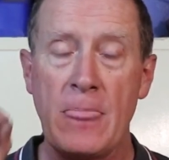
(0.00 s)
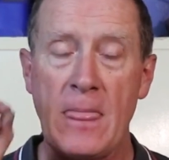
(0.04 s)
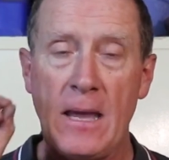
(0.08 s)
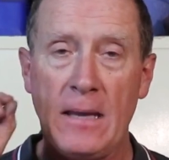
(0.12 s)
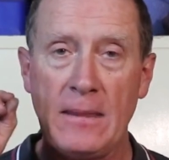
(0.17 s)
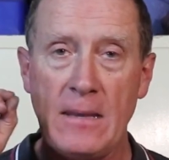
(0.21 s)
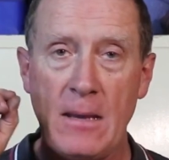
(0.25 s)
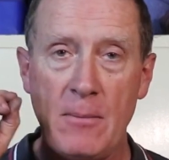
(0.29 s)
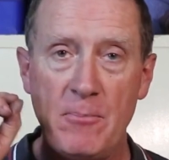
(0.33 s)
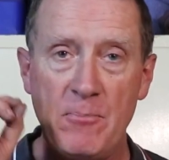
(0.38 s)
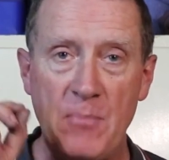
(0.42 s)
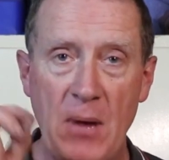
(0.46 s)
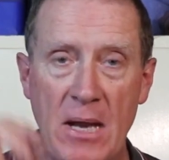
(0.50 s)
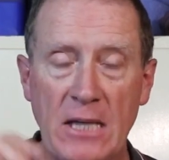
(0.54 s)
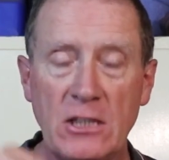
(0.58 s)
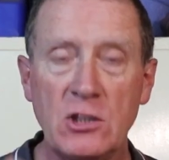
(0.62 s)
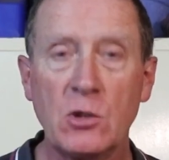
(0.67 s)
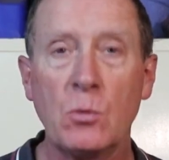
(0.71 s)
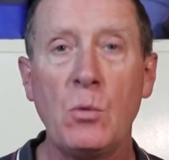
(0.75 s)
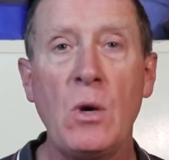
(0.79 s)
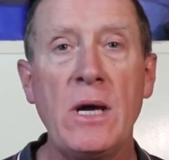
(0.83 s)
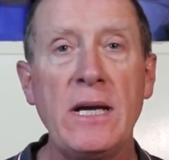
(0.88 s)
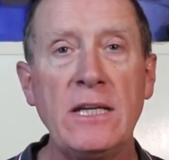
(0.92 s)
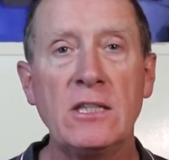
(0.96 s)
And the
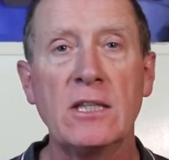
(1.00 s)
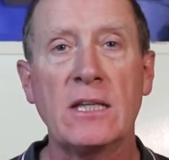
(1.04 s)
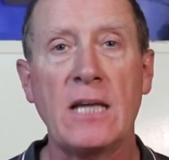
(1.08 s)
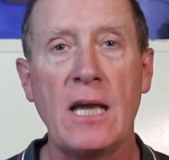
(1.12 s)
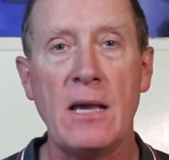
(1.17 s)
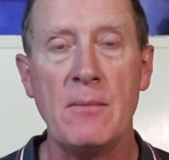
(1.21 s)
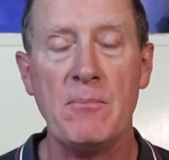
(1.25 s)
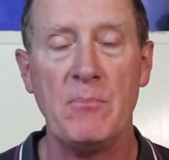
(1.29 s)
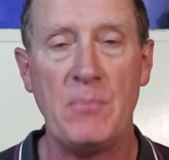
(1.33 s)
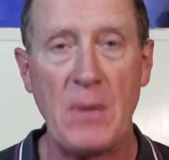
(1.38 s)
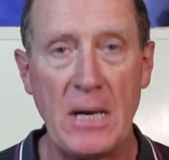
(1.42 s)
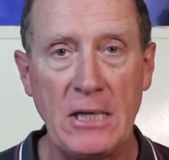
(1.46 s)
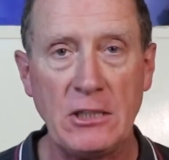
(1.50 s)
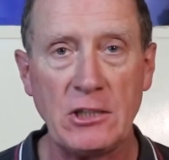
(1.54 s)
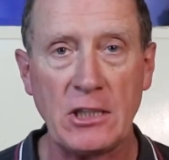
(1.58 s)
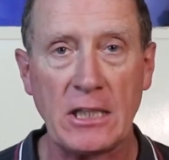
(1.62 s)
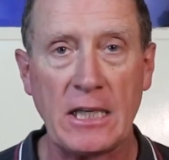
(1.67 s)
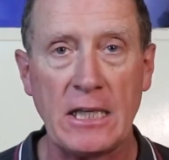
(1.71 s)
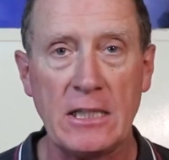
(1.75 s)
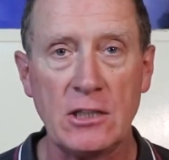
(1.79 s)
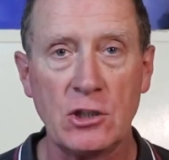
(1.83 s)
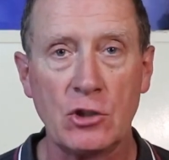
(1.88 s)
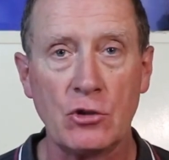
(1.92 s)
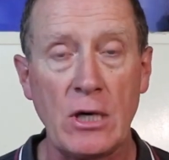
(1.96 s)
best way to get basic
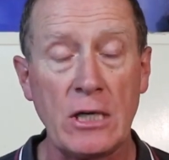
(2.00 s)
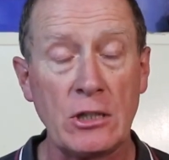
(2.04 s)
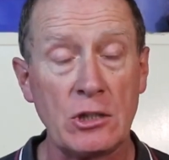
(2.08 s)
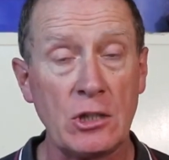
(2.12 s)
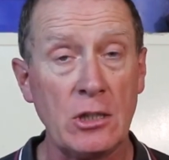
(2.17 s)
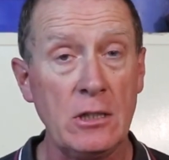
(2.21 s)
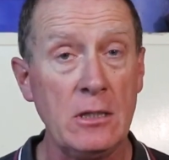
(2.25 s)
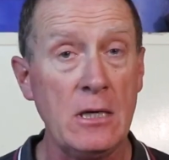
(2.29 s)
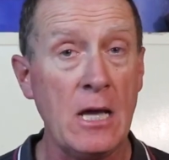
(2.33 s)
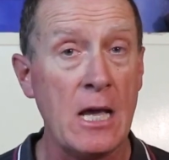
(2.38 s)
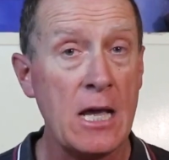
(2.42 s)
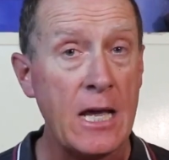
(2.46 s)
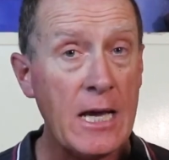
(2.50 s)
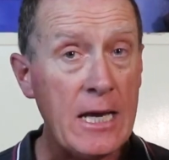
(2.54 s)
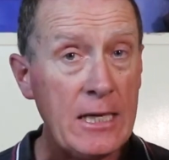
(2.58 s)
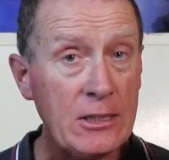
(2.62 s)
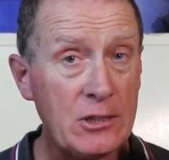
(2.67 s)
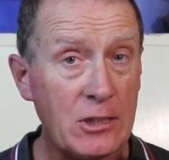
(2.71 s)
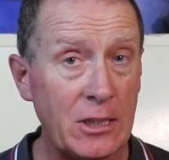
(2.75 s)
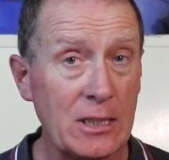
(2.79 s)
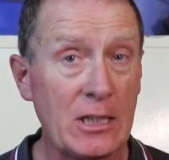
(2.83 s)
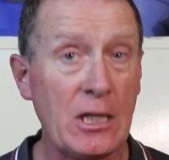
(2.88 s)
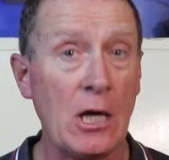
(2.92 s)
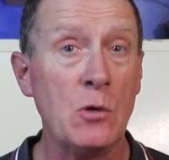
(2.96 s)
instruction is
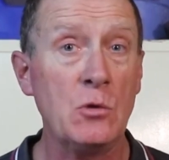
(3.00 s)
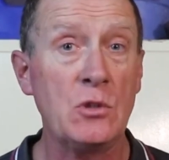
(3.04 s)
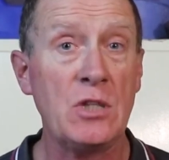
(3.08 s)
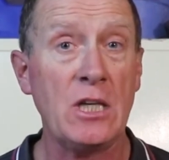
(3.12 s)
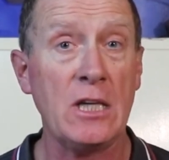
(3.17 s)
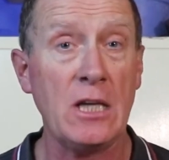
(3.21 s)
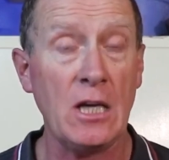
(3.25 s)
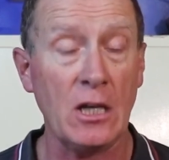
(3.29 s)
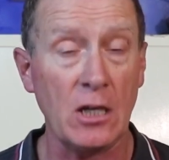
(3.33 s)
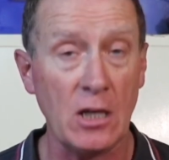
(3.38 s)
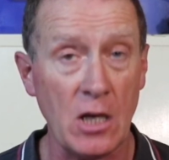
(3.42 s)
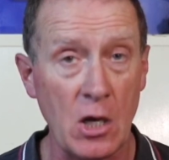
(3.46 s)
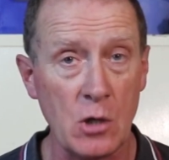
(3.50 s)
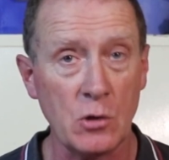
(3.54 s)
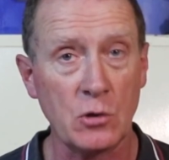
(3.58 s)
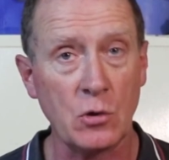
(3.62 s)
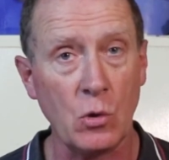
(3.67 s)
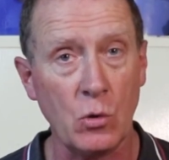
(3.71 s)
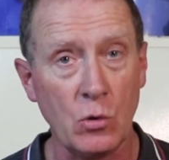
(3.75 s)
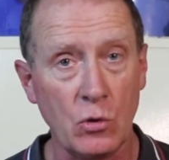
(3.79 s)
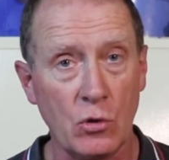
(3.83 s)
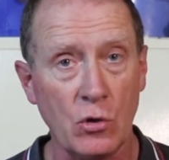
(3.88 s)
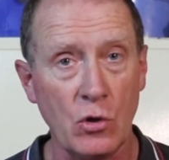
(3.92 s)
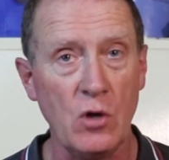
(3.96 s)
to go to your
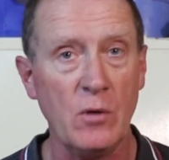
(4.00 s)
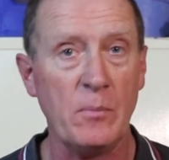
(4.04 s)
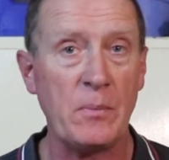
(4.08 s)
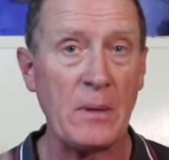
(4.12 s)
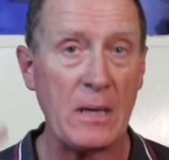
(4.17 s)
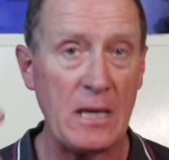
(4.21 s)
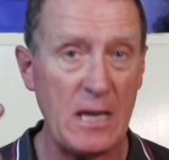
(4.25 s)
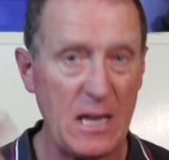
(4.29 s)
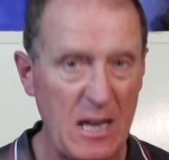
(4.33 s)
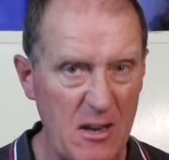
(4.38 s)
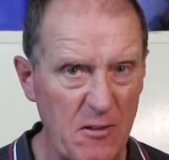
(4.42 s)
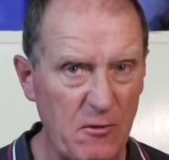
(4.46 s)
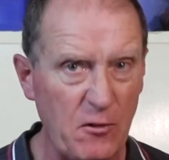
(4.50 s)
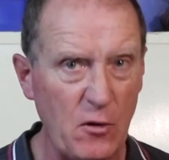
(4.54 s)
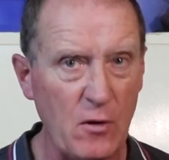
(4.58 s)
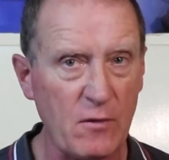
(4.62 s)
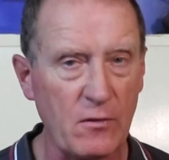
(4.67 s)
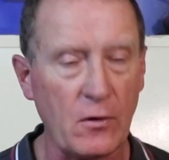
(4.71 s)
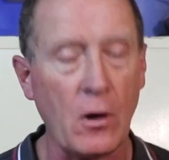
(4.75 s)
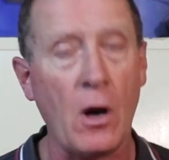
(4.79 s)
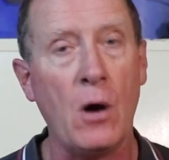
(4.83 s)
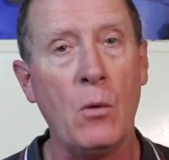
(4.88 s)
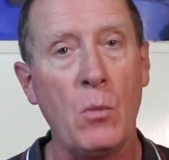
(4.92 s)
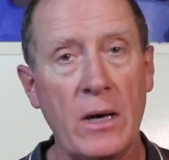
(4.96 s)
local group, if
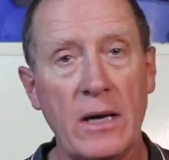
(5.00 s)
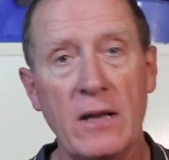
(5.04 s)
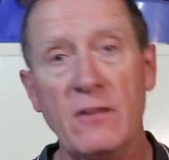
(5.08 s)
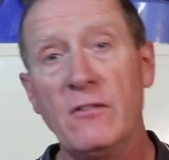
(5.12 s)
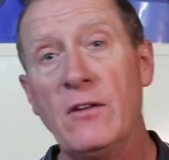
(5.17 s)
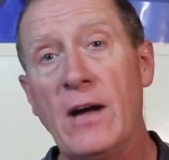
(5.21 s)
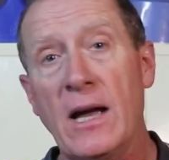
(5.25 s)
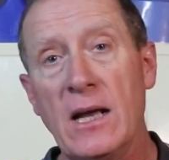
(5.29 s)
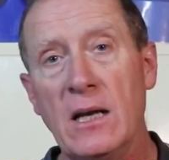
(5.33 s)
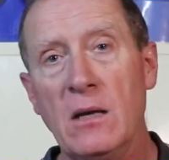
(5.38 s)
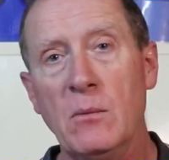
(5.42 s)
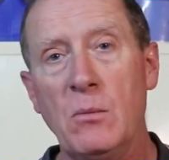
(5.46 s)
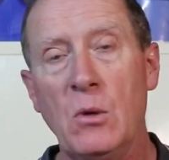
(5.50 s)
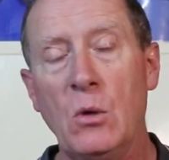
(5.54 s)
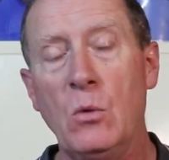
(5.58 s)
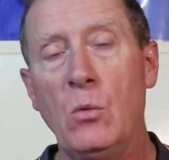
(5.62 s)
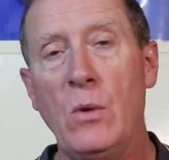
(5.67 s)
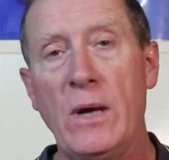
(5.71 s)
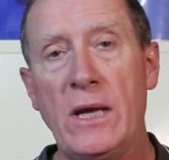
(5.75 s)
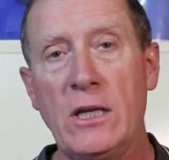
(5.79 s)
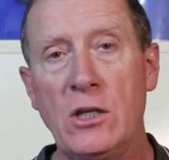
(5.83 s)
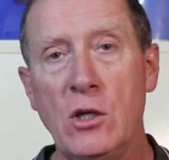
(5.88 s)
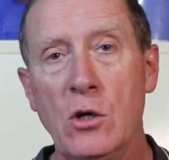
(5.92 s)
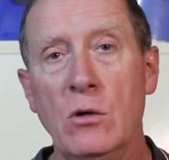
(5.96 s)
you've got one available
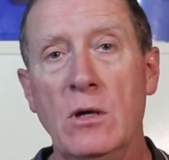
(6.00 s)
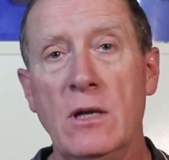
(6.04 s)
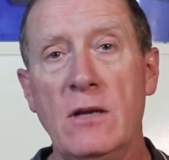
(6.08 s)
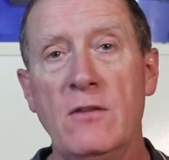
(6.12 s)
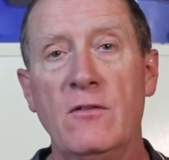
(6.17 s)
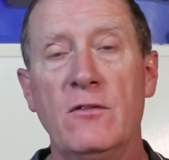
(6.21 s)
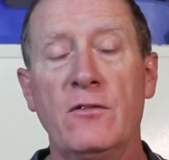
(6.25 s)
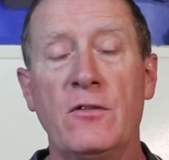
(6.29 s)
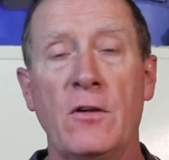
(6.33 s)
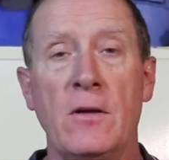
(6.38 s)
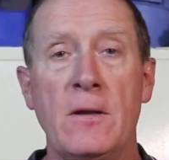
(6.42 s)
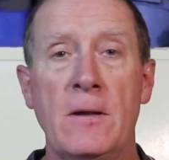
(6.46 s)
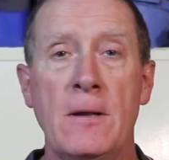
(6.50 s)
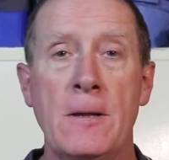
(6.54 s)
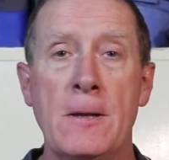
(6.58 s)
where you live.